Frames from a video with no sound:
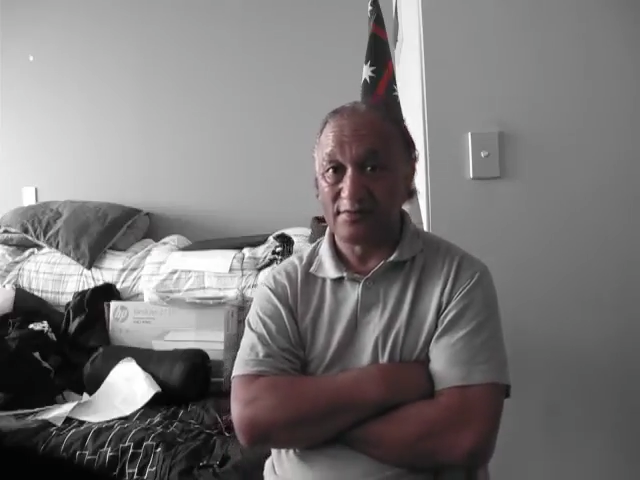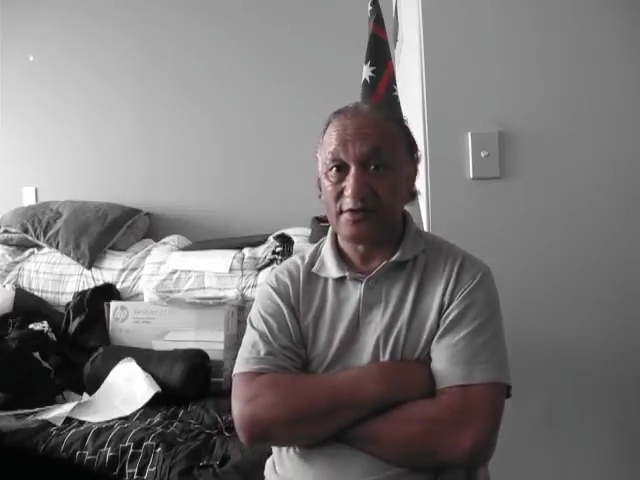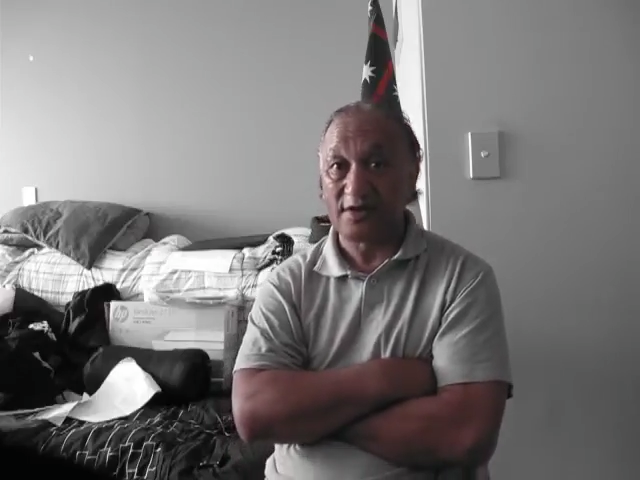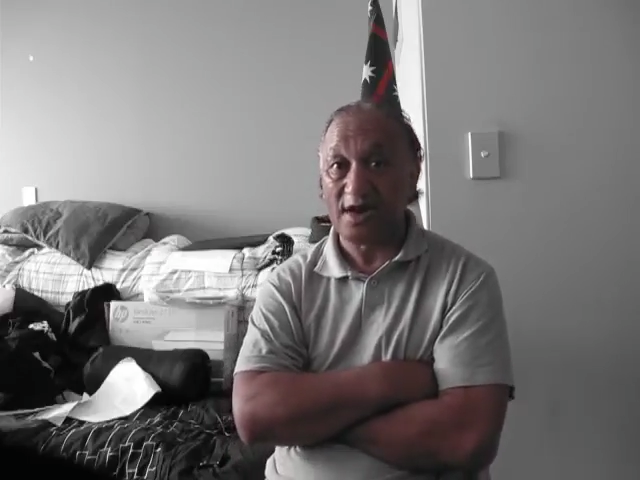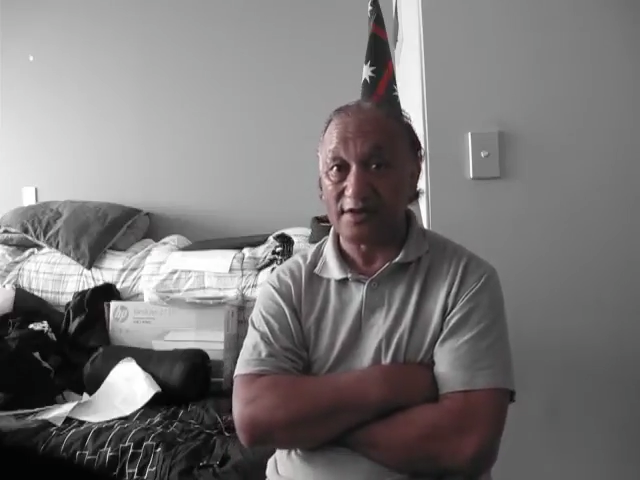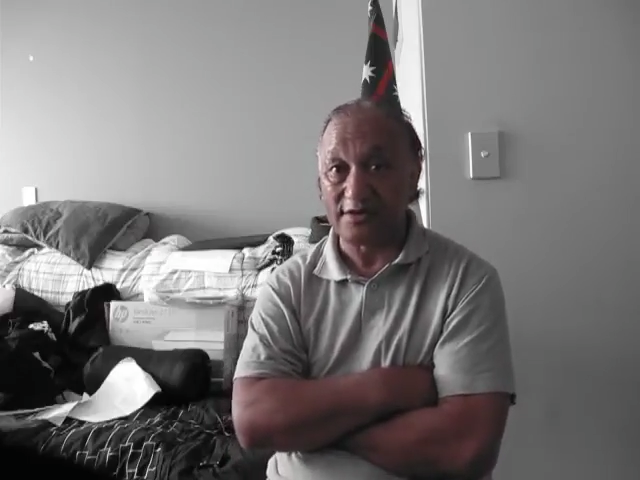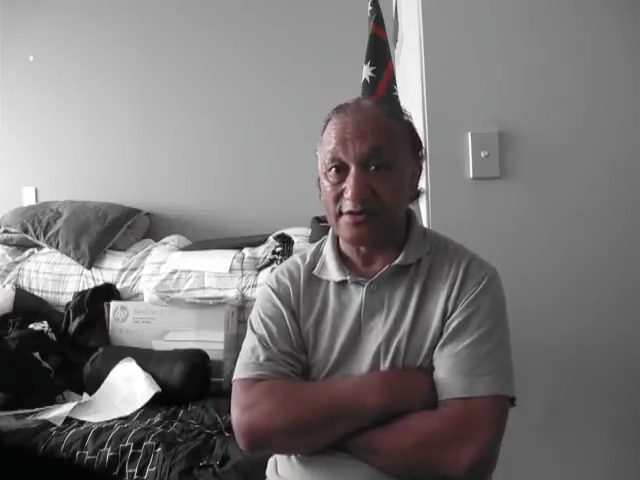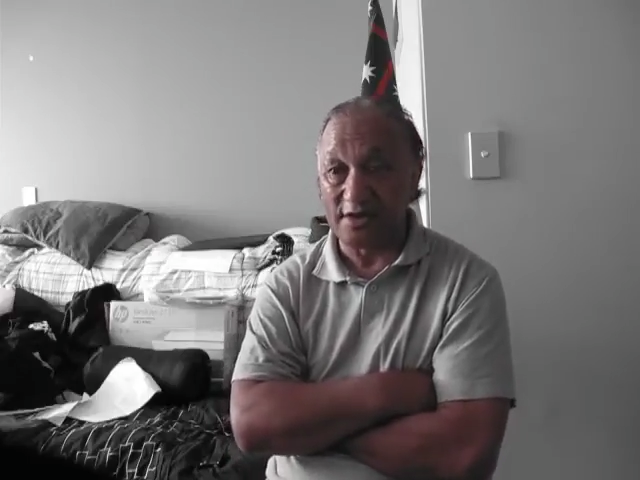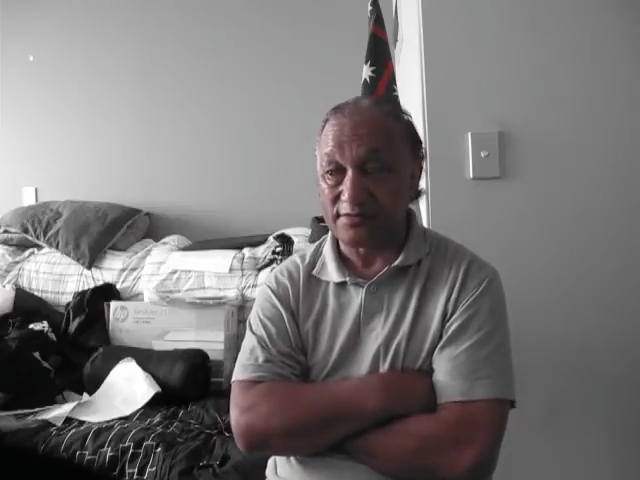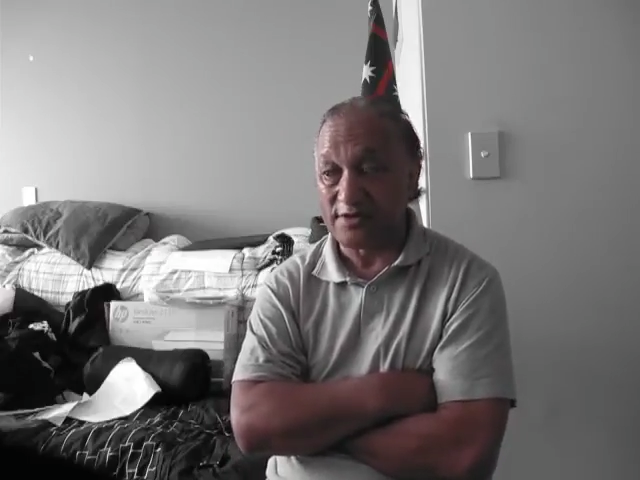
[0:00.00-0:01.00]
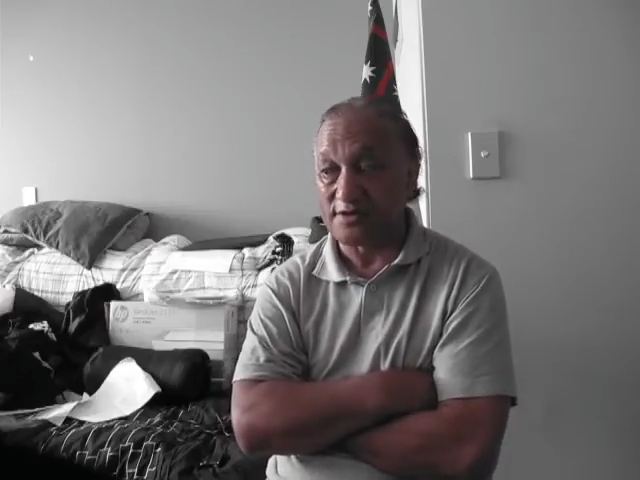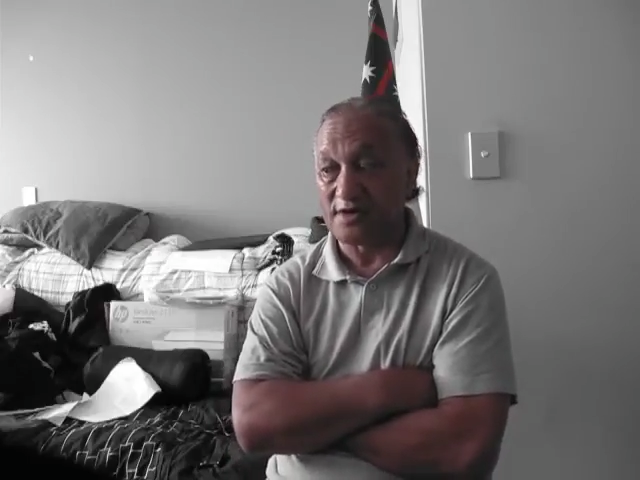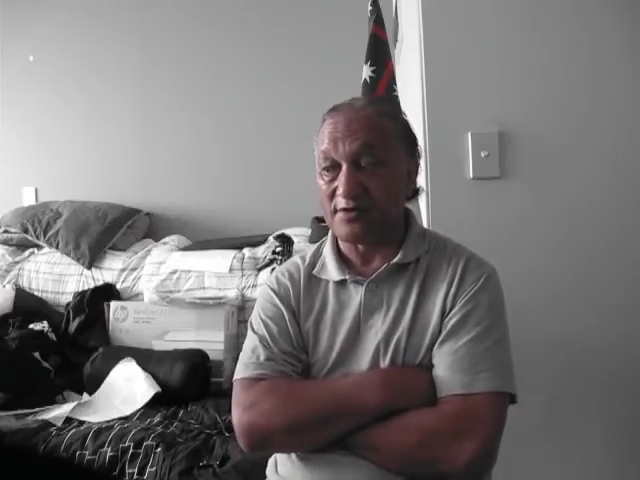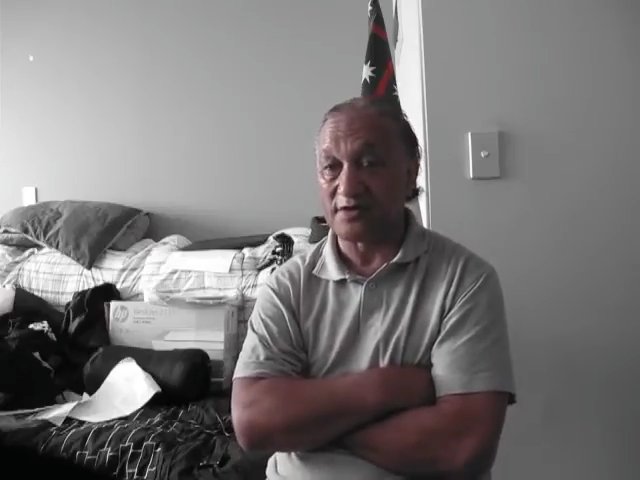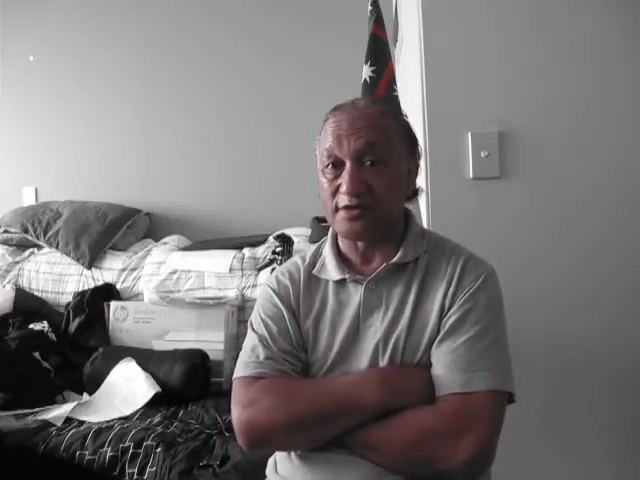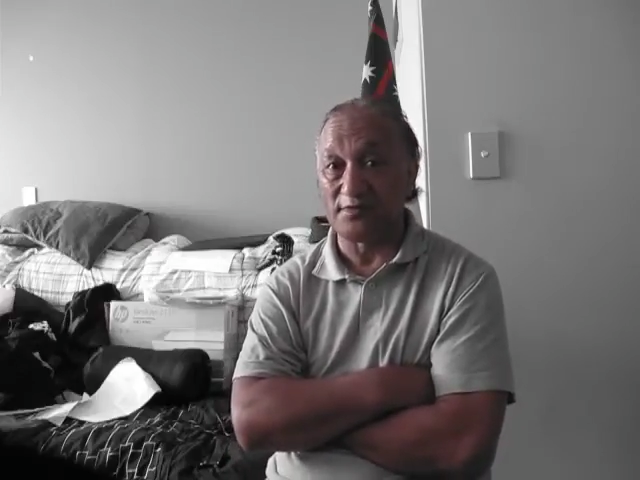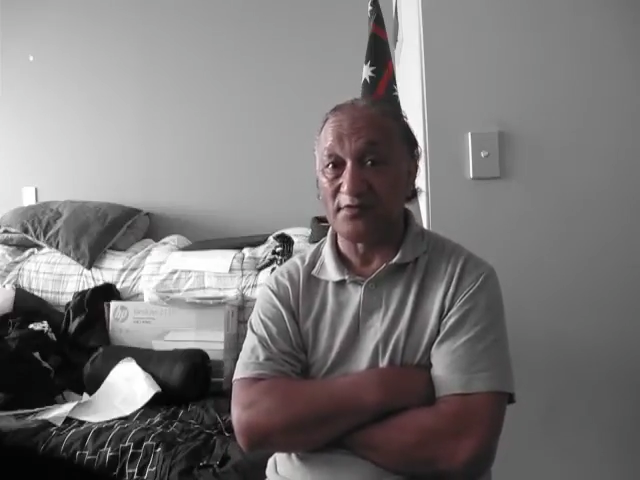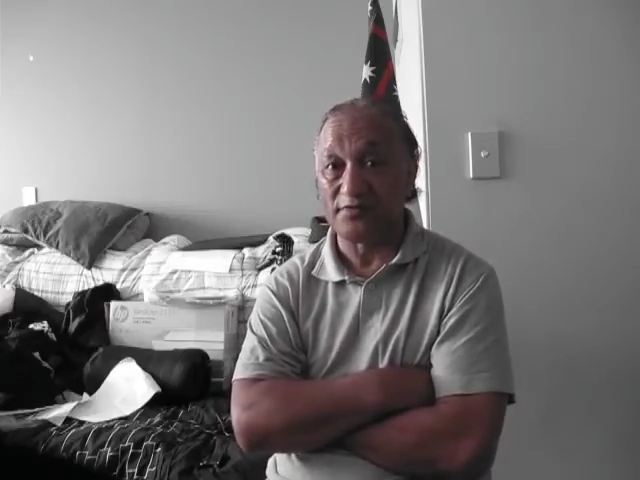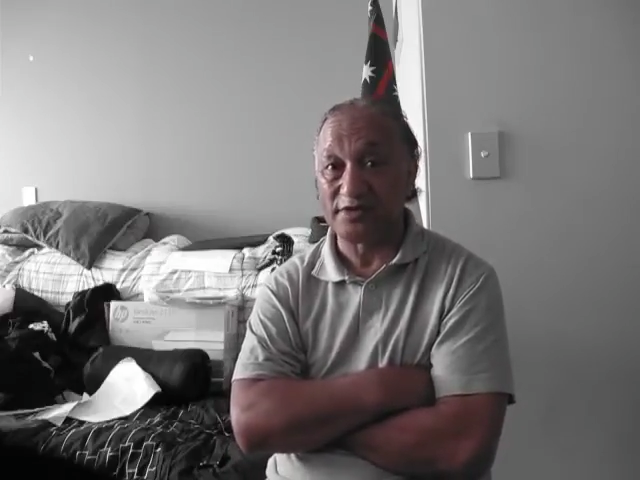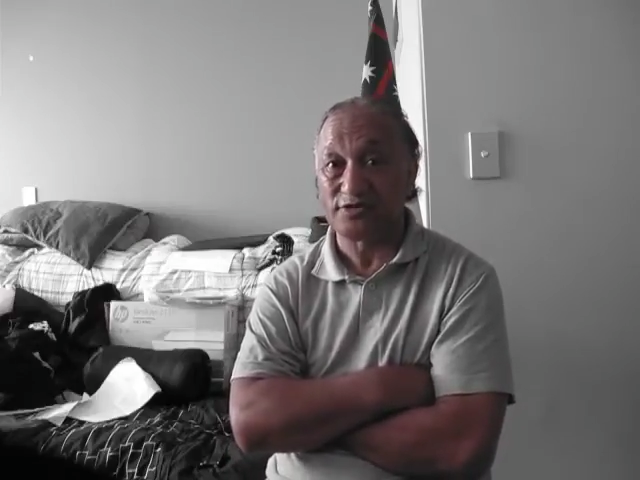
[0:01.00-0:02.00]
You can't do those because I've got the
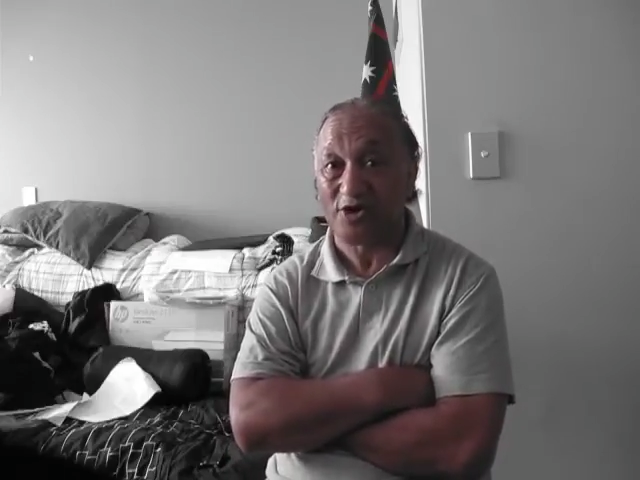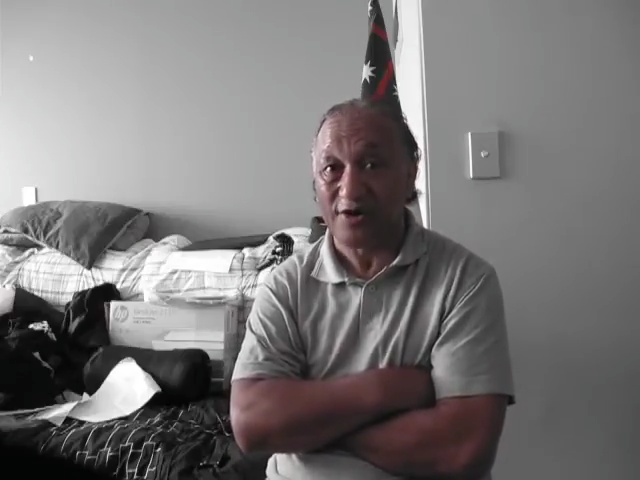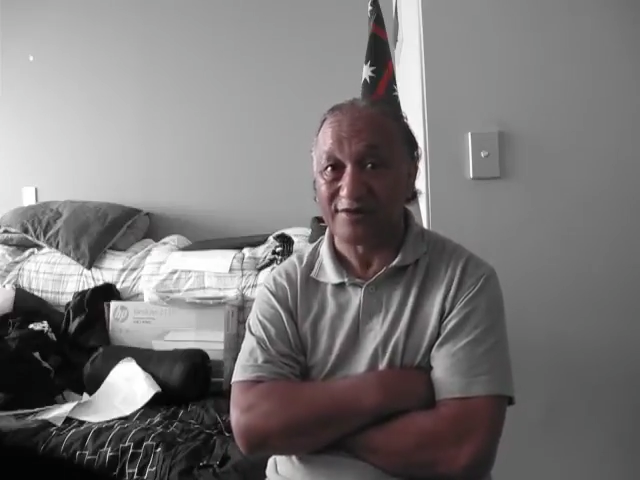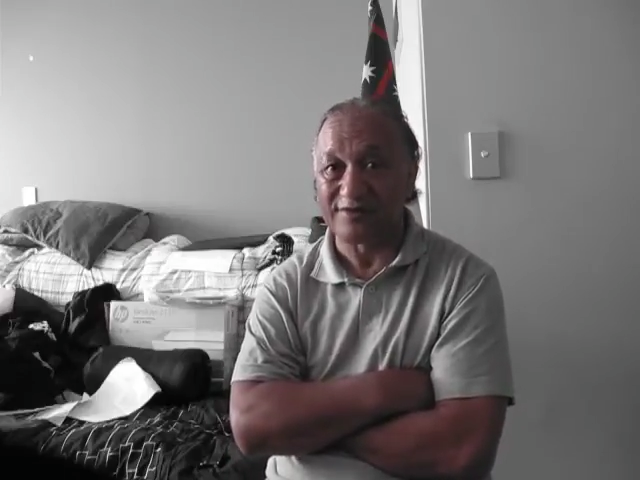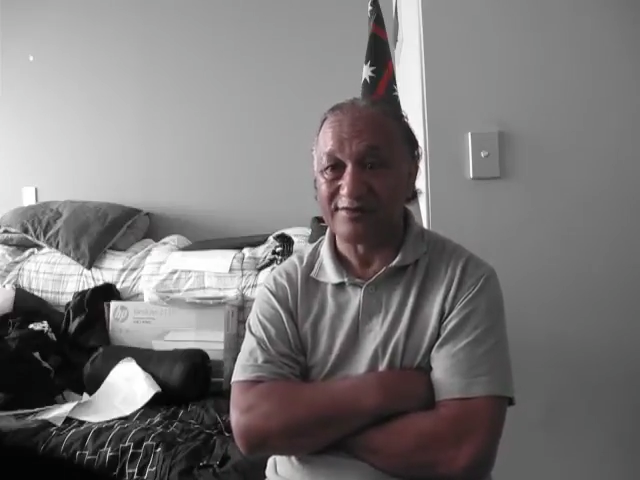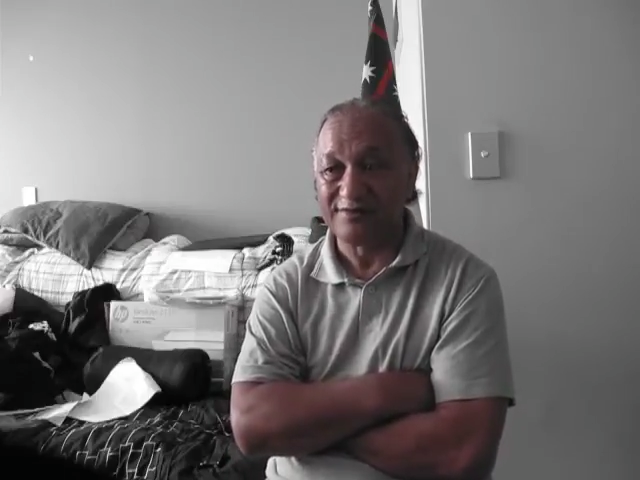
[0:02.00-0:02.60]
title